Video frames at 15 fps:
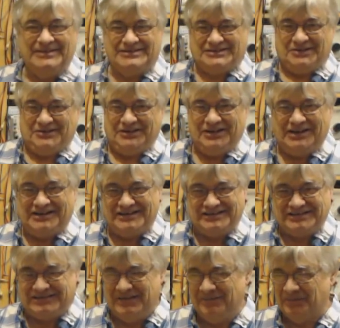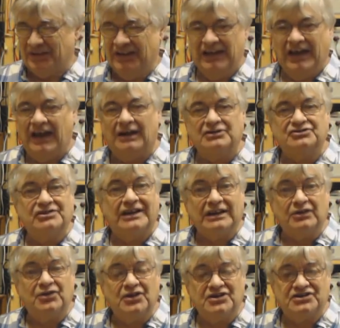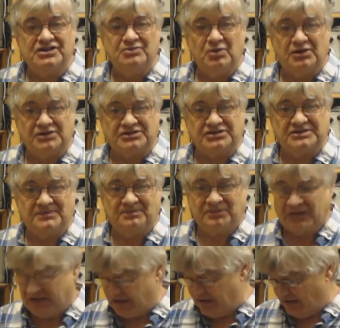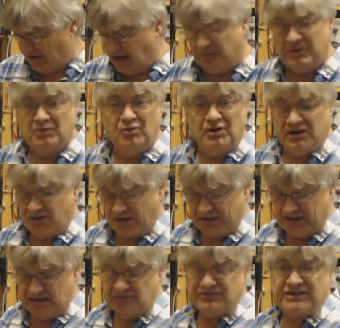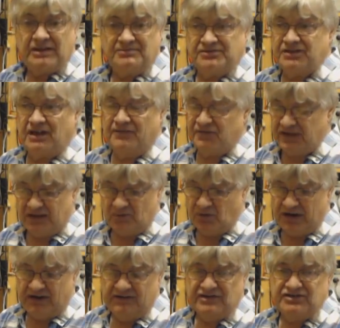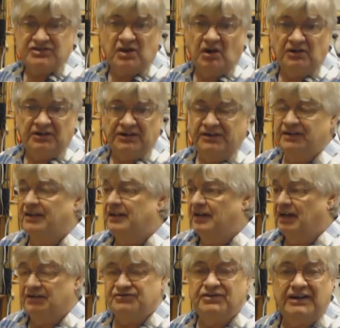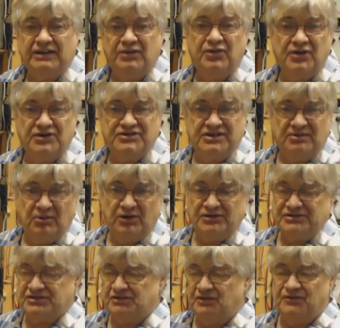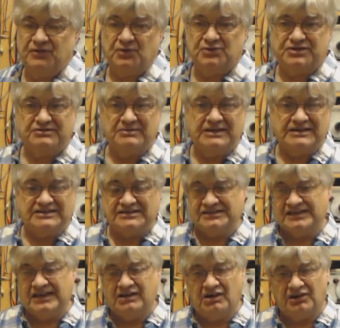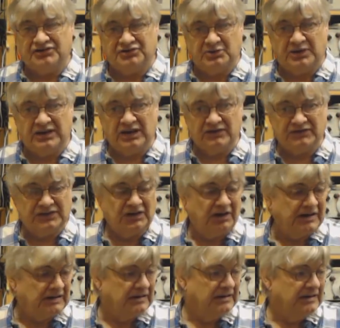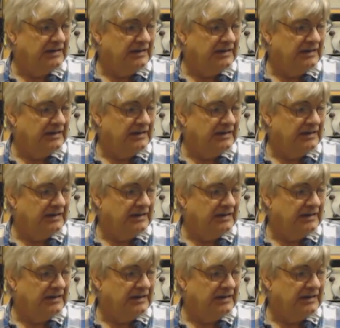Sorry, I asked. I was running 30 watts. I'm in Worthing. He was up, so I forget where, in Scotland. I was running 30 watts on 40 metres. There you are, 20 over 9.